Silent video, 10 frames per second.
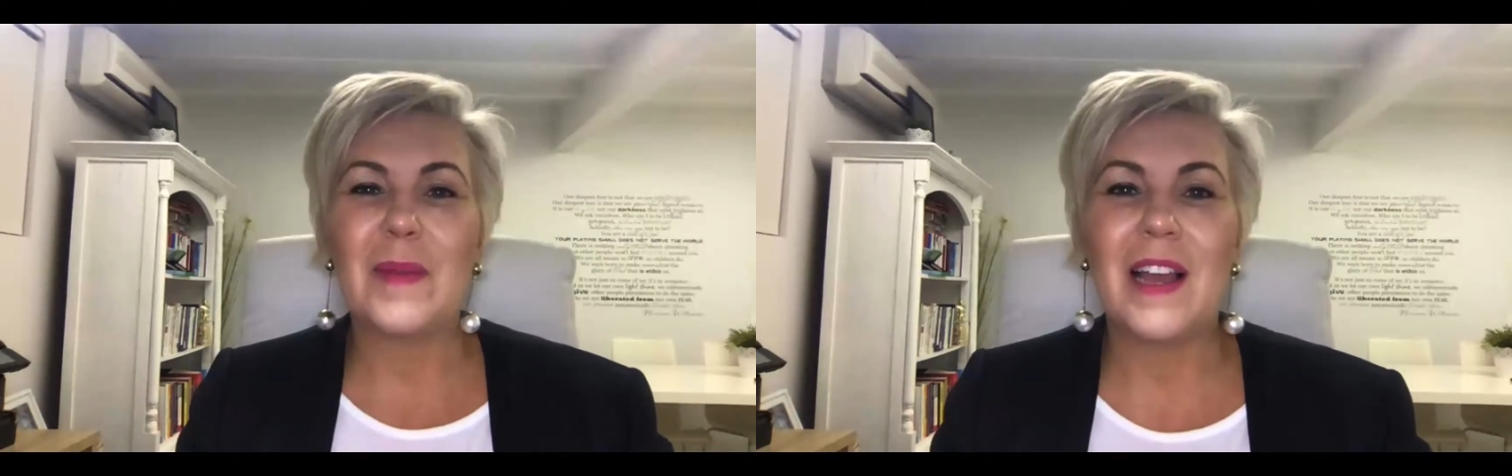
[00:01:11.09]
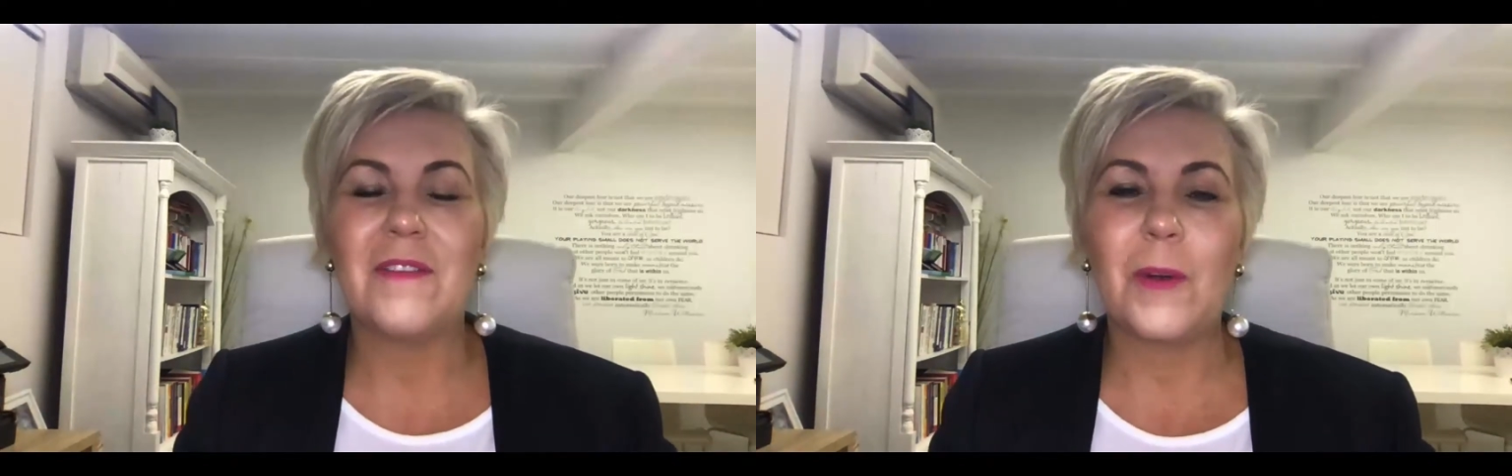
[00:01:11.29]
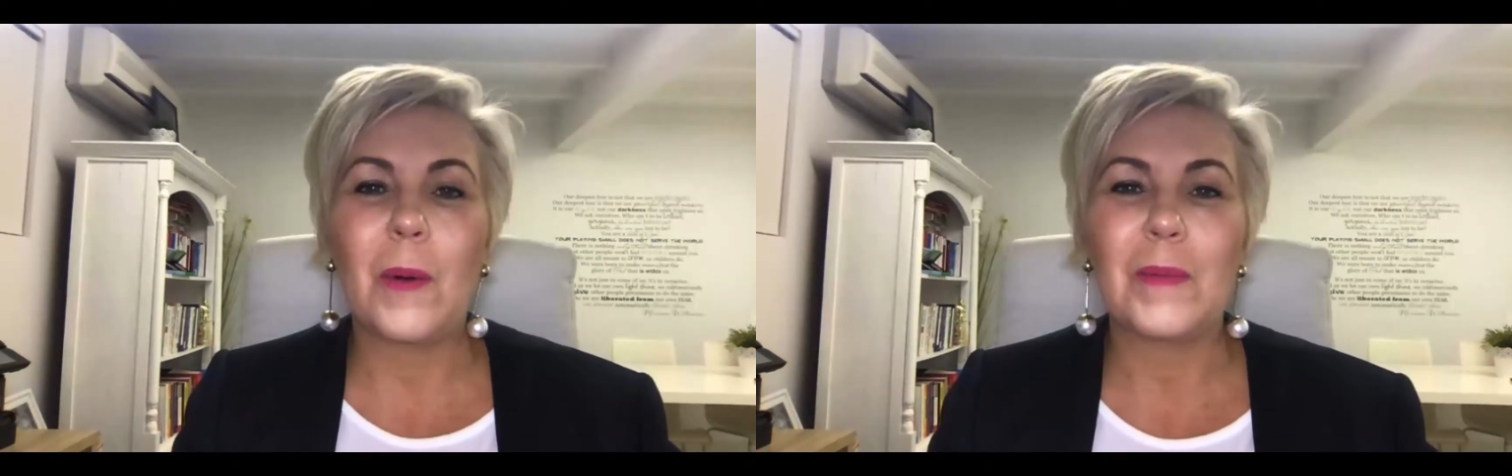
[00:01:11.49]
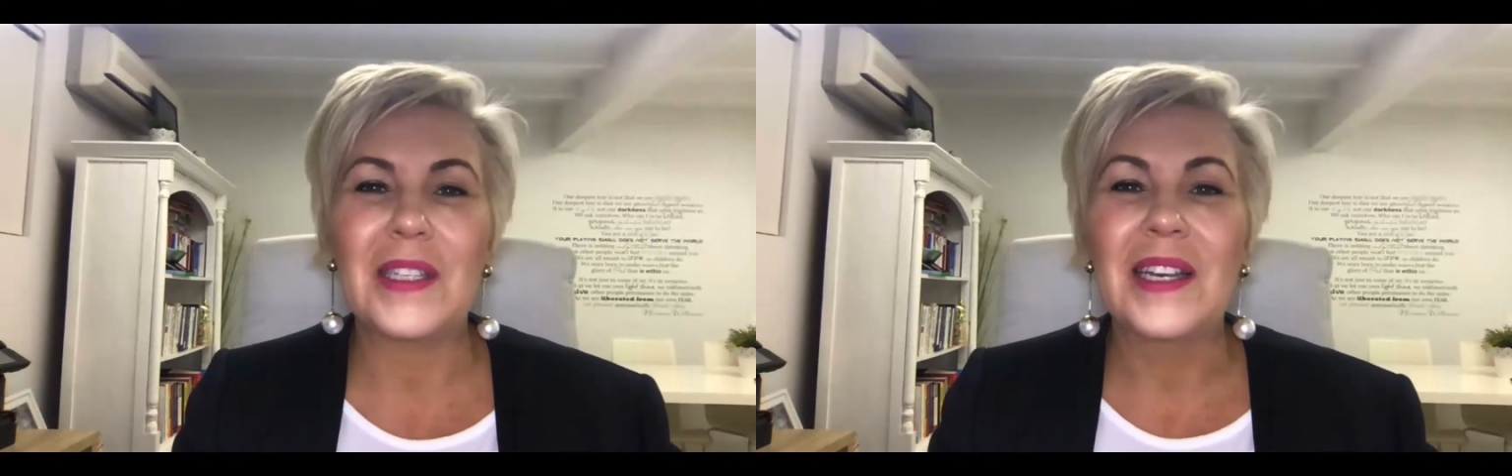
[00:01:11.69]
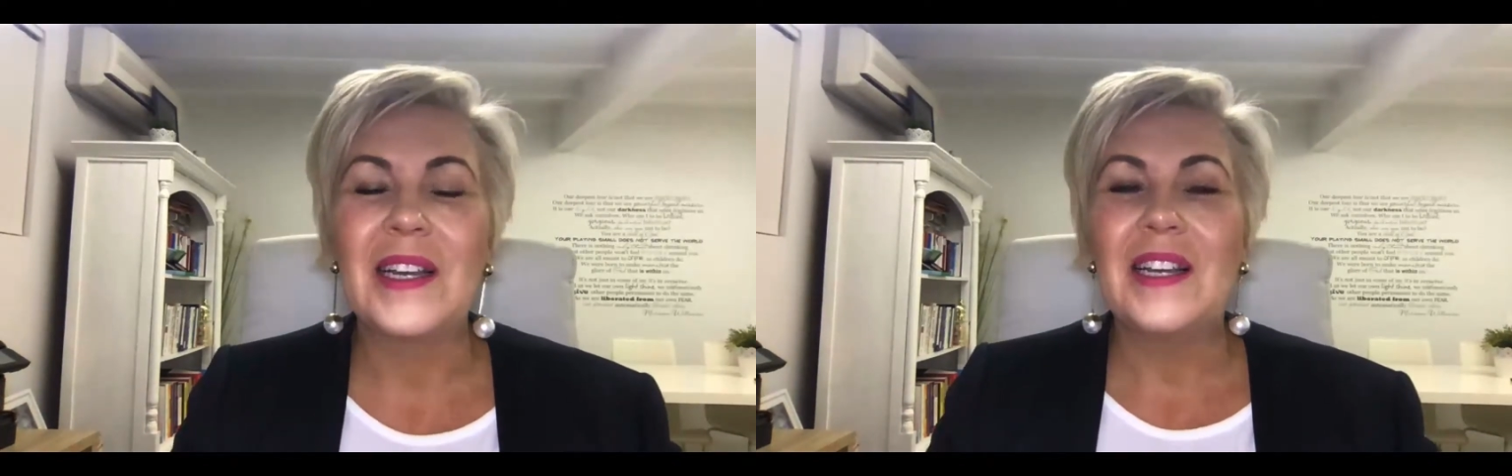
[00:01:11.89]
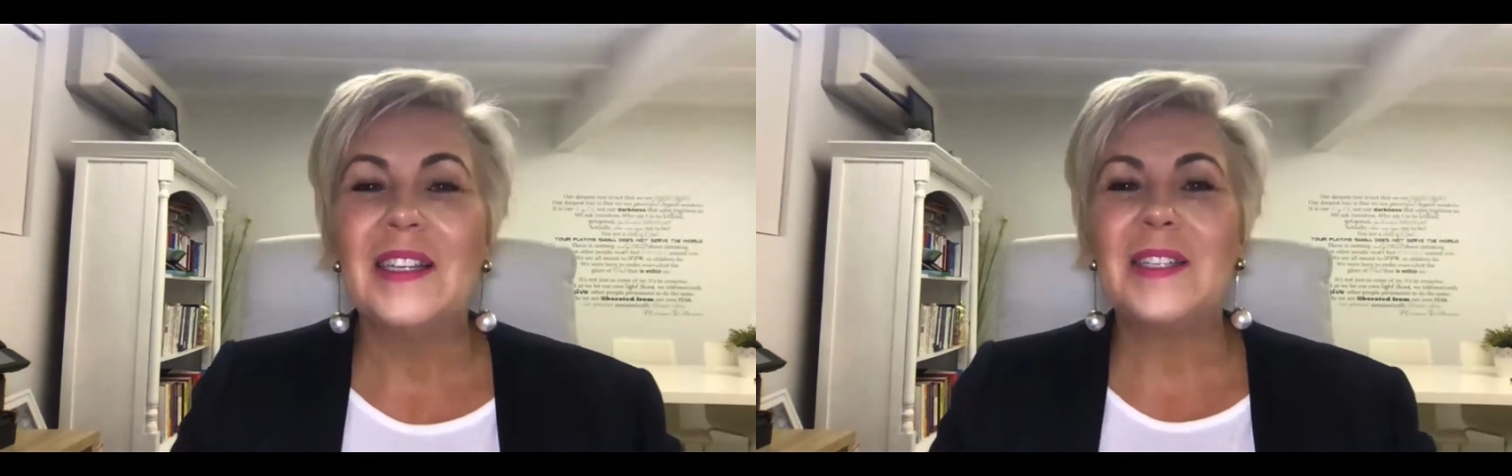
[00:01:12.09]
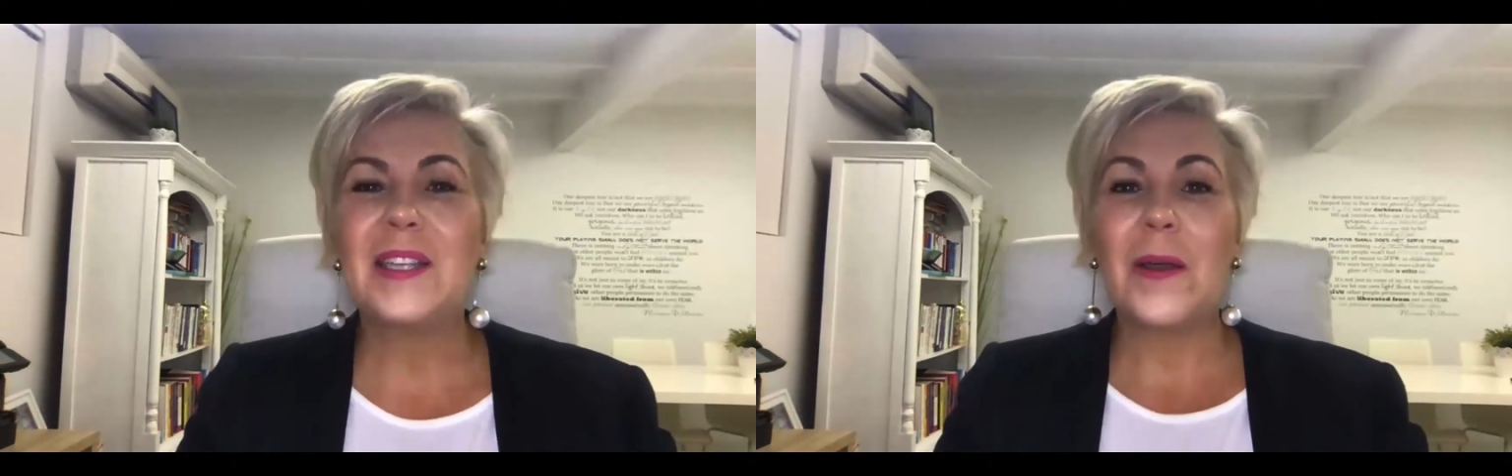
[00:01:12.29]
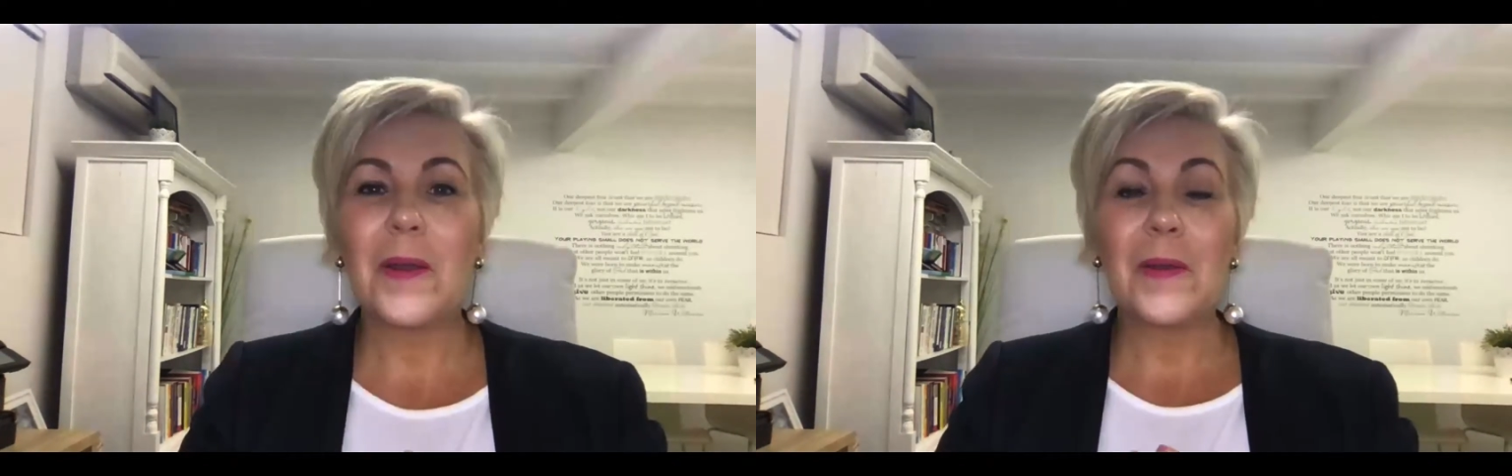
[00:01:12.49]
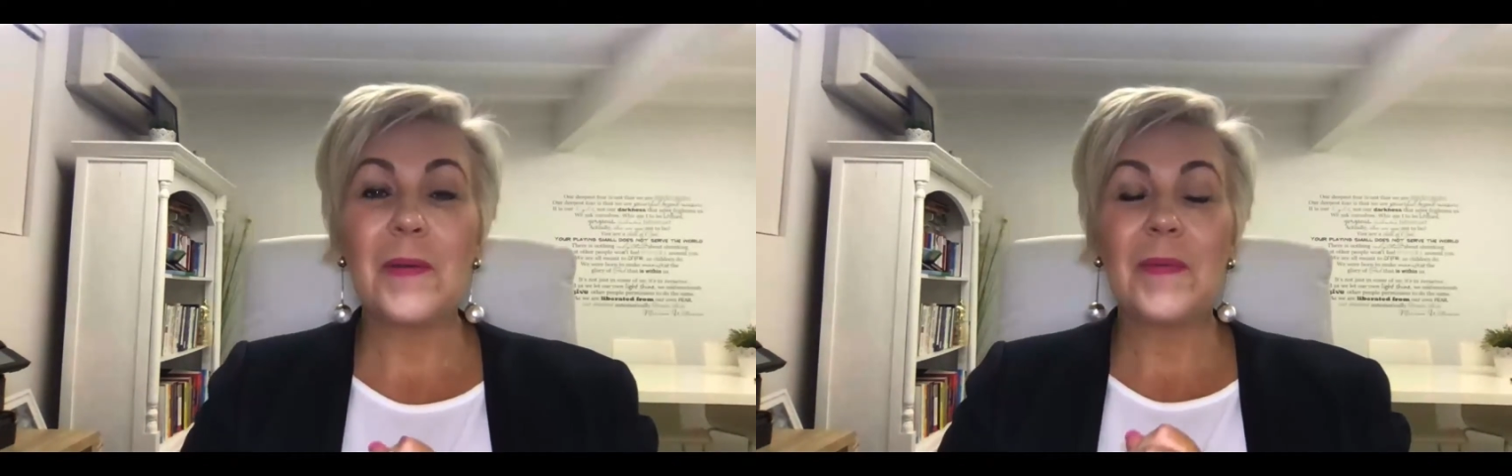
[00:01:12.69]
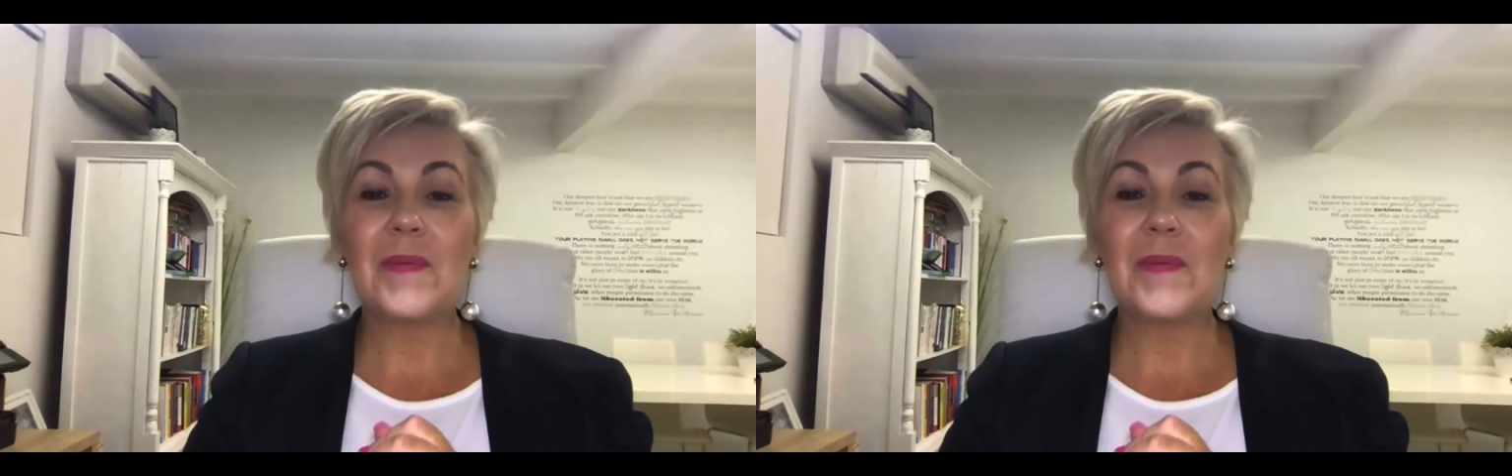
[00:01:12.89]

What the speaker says: platforms. So